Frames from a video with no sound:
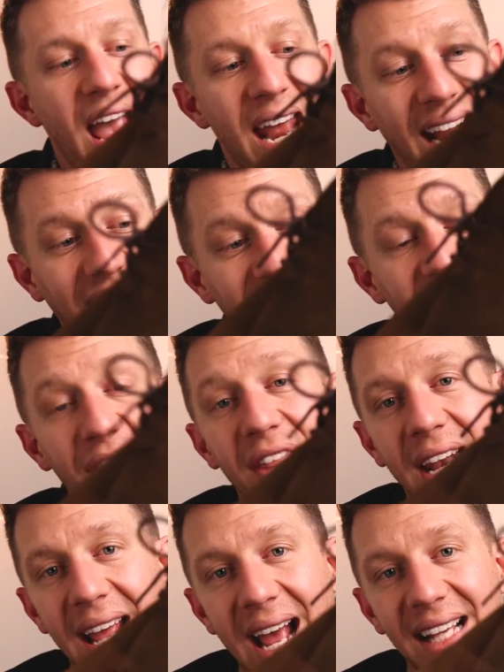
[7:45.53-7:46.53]
And I love
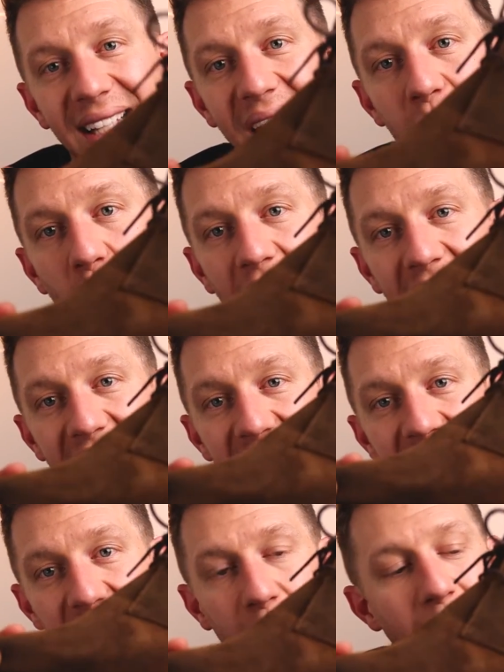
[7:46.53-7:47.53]
that it has a one
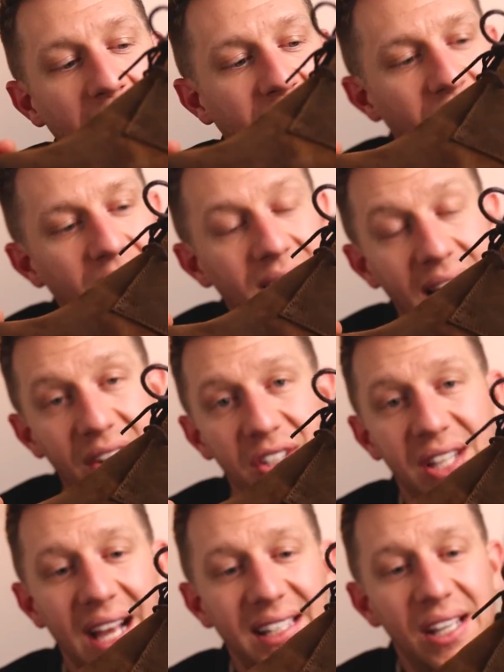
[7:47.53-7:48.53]
inch heel back here, leather
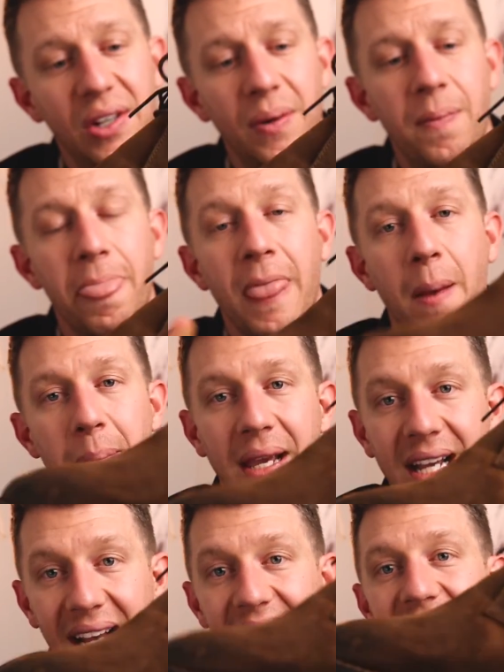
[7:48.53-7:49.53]
stacked heel,
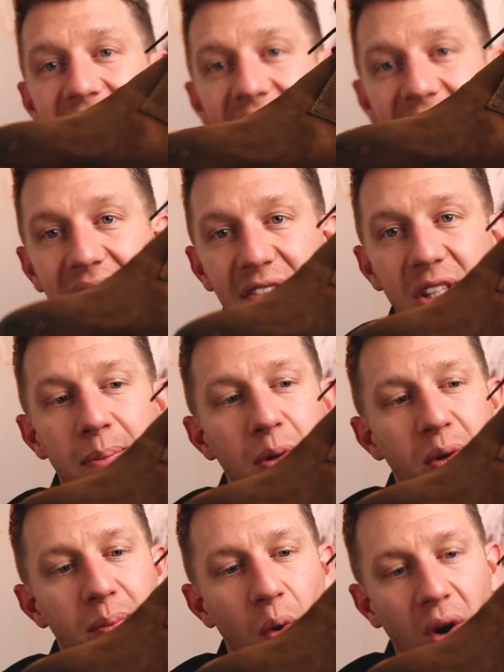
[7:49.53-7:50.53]
because it gives the
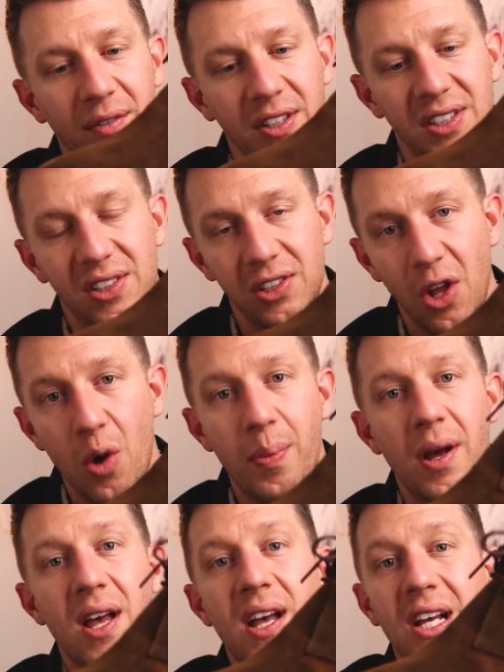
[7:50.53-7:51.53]
boot more of a slope